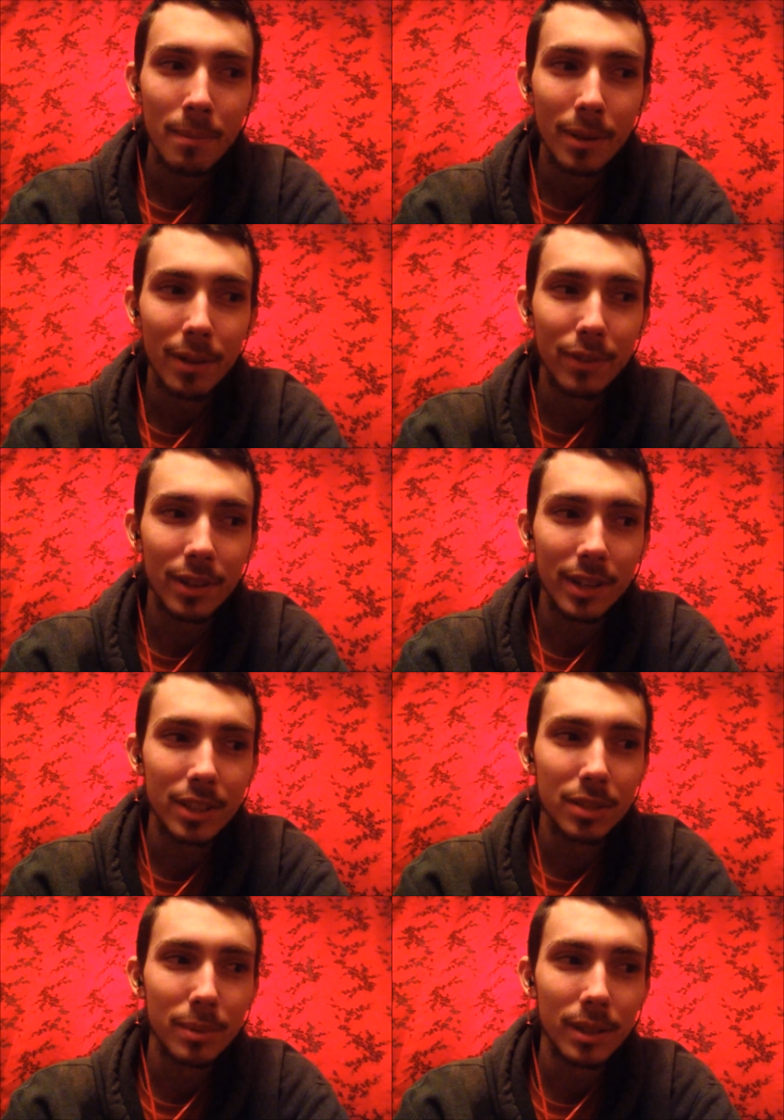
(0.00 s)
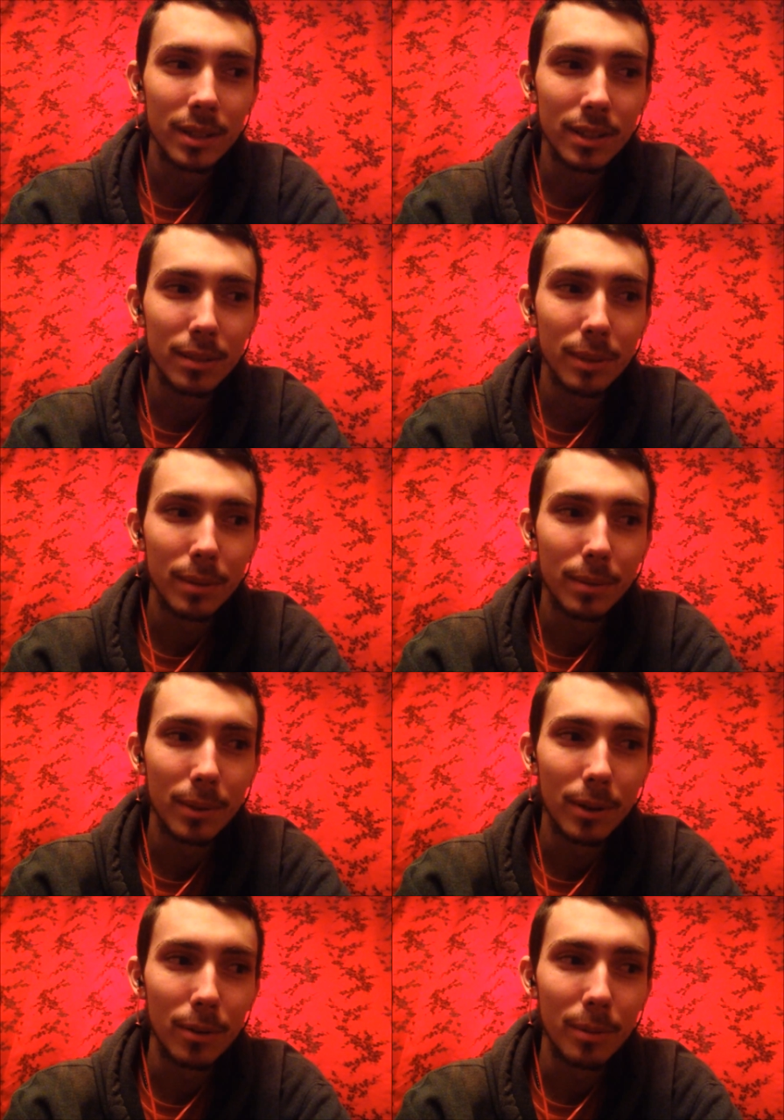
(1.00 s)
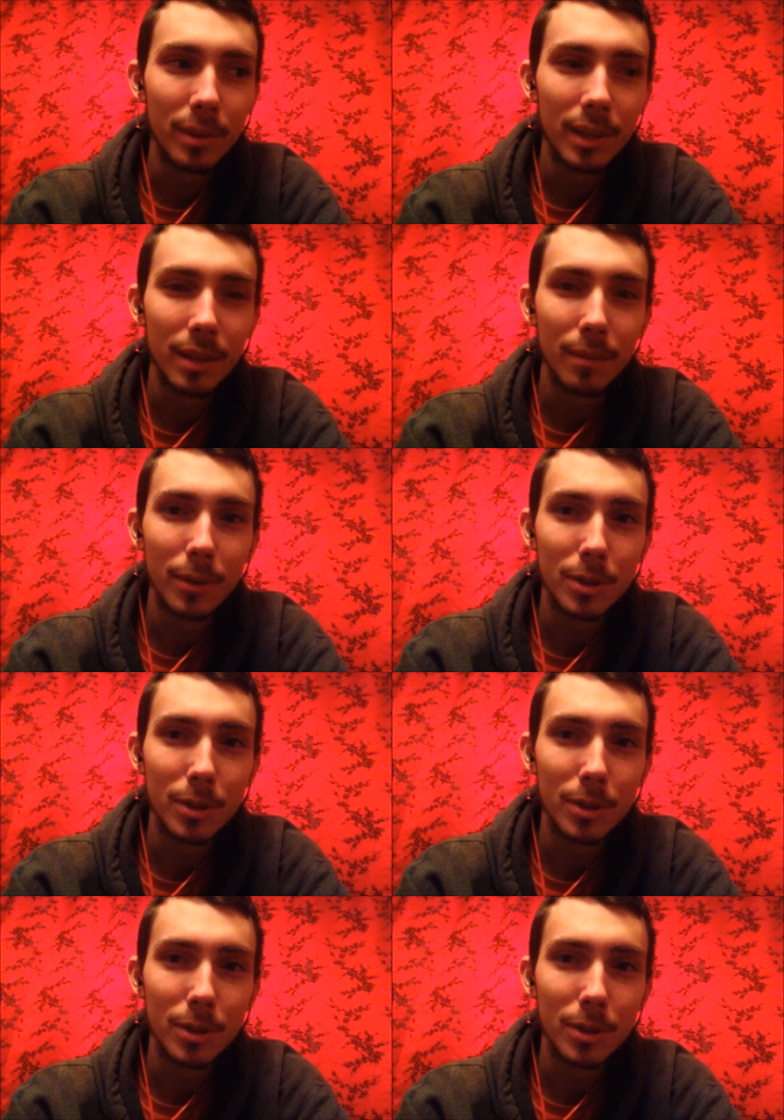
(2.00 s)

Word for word: But I feel like it should be a little bit more open than